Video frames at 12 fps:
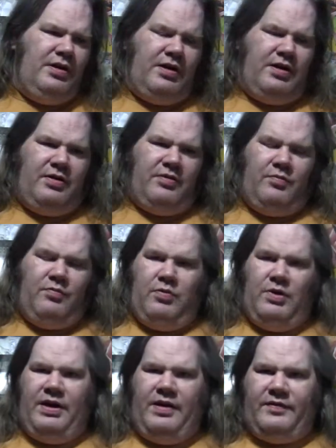
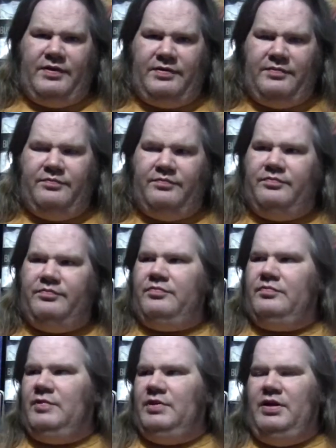whatever.
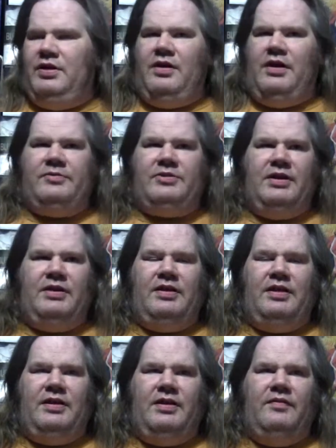You know, I'm trying to
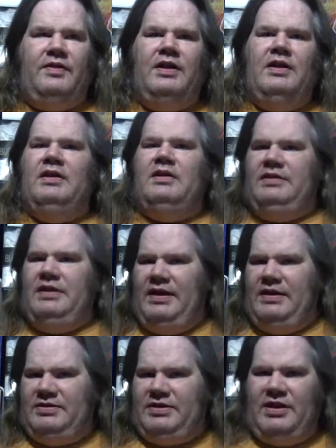think of
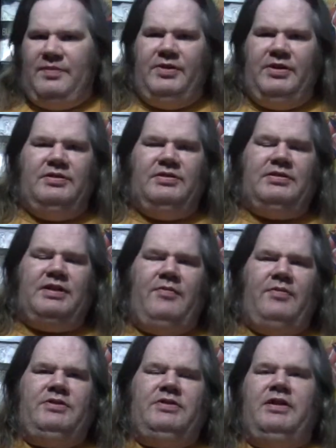Night of Champions.
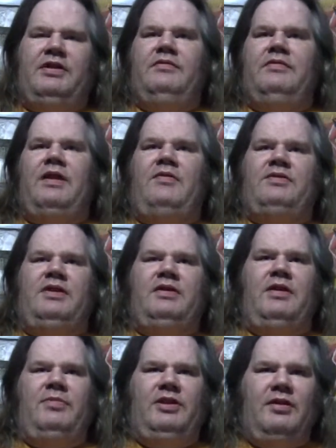That was the
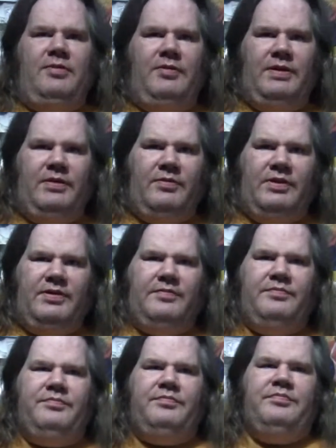WWE one.